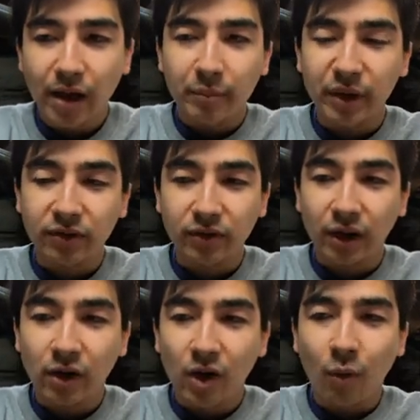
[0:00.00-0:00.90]
but it's
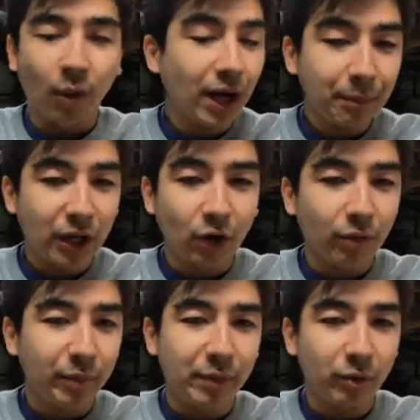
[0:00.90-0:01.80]
like, when I'm here,
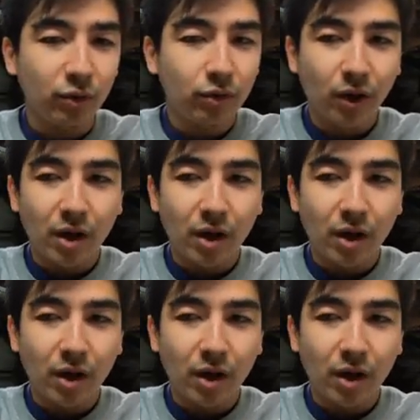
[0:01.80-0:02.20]
people